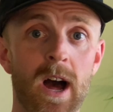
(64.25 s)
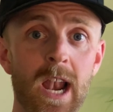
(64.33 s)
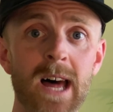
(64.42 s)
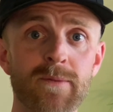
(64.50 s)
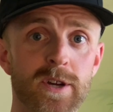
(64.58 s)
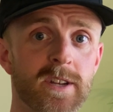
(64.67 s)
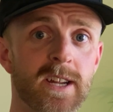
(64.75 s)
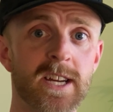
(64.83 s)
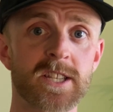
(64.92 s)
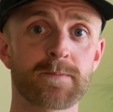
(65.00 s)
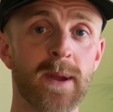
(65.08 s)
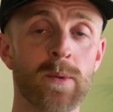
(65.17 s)
I love it.
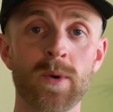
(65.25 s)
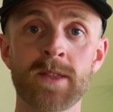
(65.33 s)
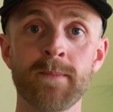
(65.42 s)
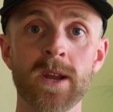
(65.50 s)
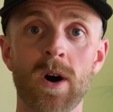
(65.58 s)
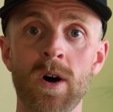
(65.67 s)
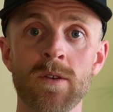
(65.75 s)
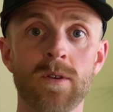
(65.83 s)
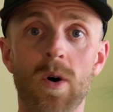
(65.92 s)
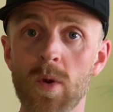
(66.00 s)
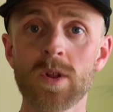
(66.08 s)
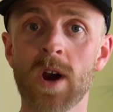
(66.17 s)
It's been with me on
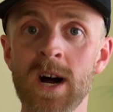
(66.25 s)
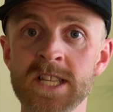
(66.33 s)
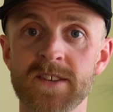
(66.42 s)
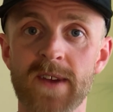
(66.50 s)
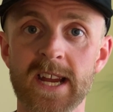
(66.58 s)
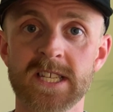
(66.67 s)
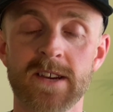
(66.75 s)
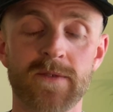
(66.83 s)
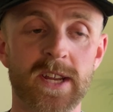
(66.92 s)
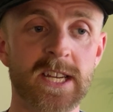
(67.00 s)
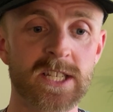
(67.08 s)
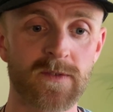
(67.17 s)
all kinds of
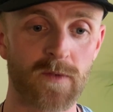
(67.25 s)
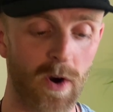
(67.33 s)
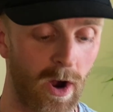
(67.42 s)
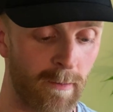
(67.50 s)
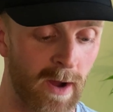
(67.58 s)
activities, from